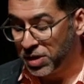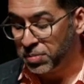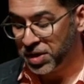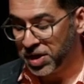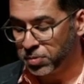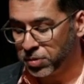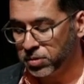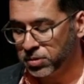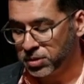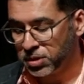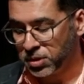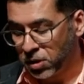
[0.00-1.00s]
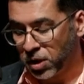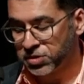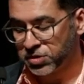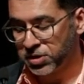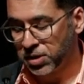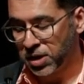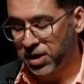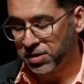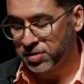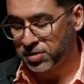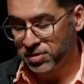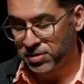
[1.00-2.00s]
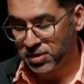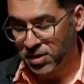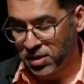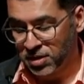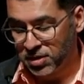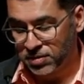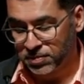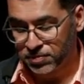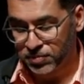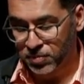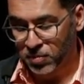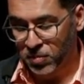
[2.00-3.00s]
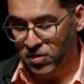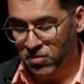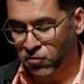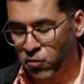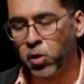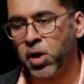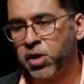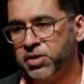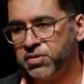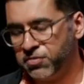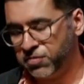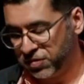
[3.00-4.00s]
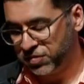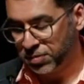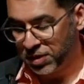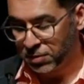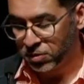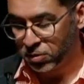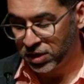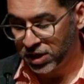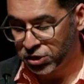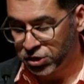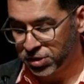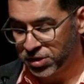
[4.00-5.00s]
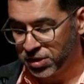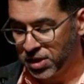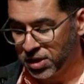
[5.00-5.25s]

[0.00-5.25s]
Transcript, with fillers: people lost their lives. four hundred fifty people were injured.